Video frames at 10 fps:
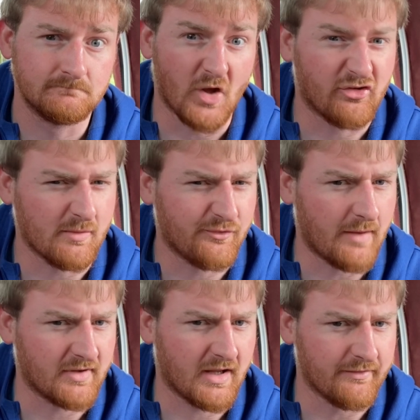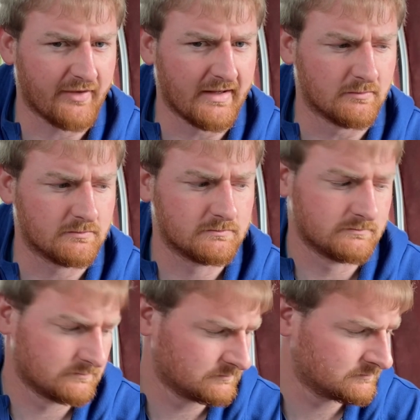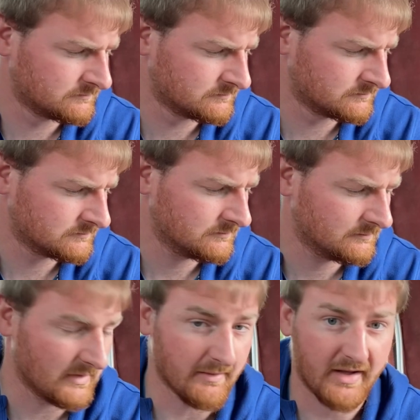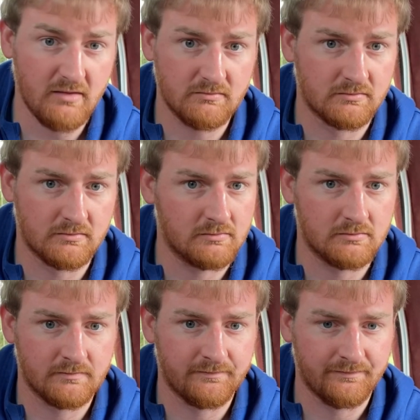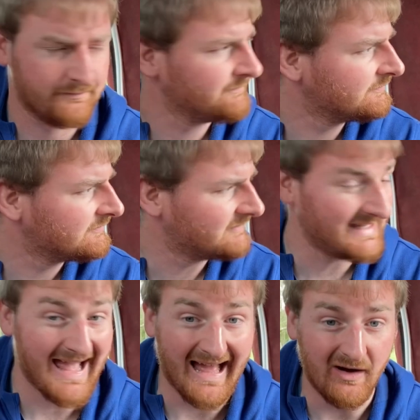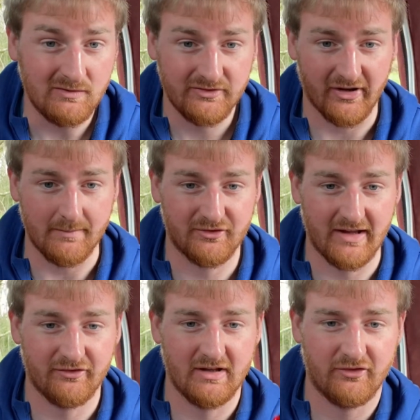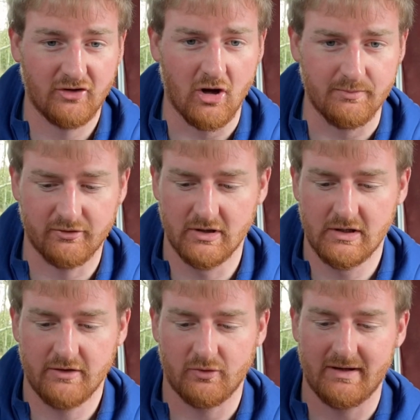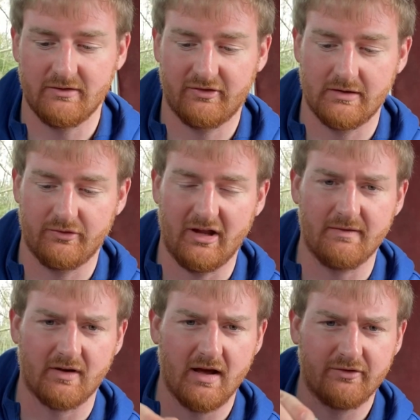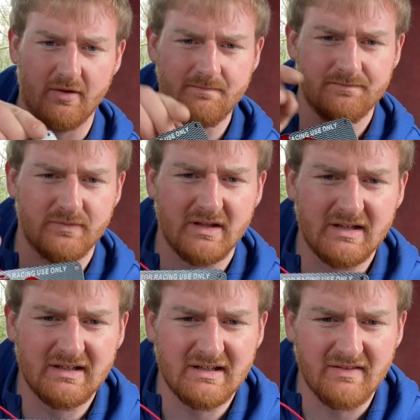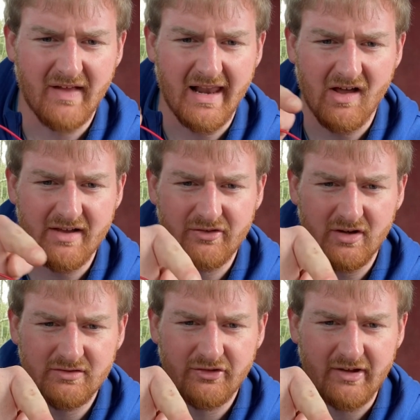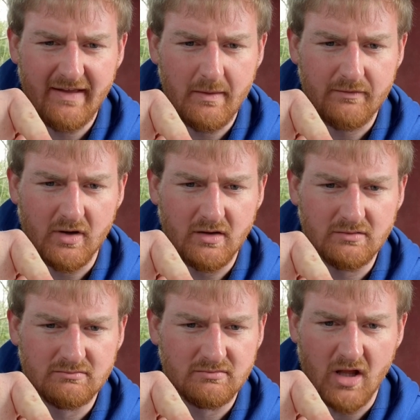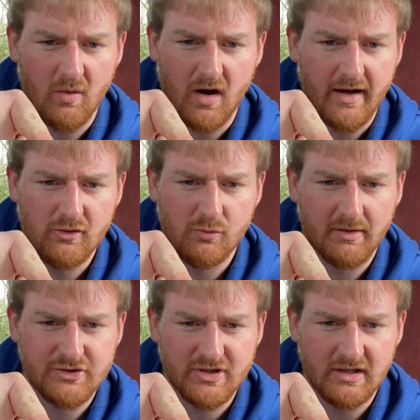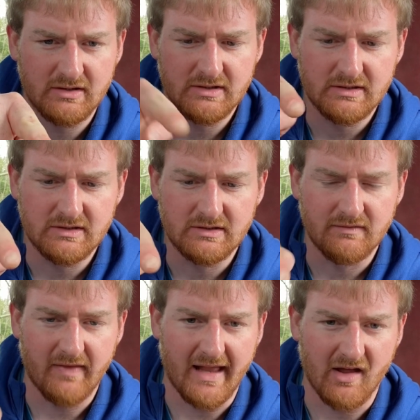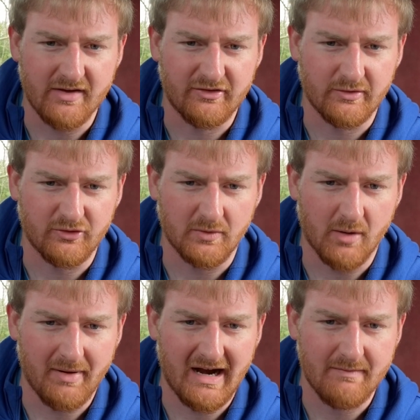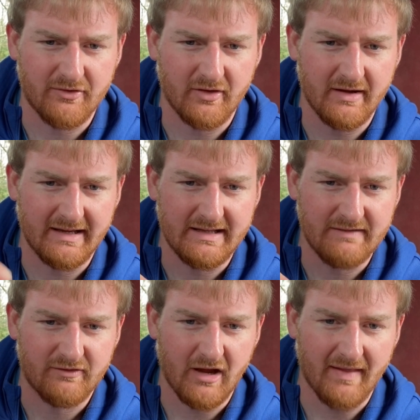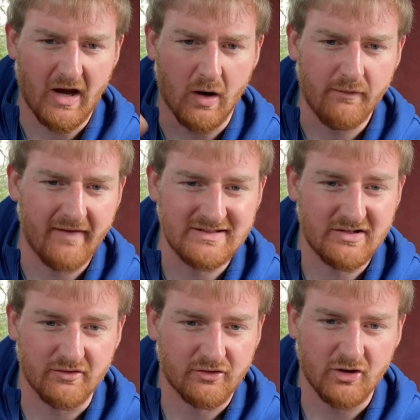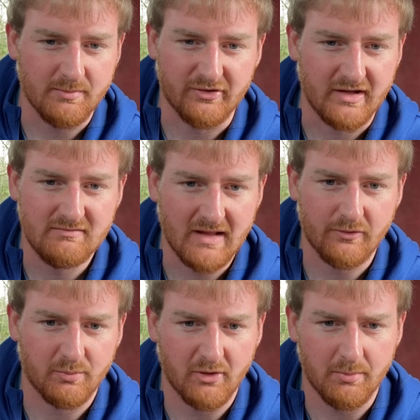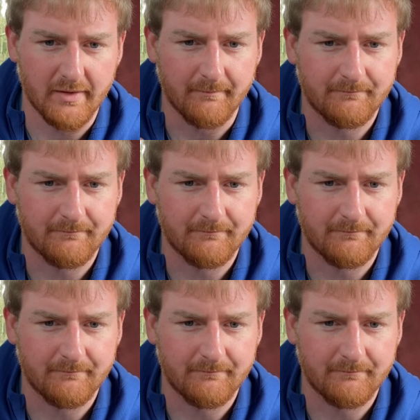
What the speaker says: Sometimes it cuts out. There we go. Now, time to test that it stops. So we can still see there's lights on. That light's on, saying that we've got no high oil pressure. That light still says we've got power in the circuit. You turn that off, then you doesn't stop, see? That was the problem.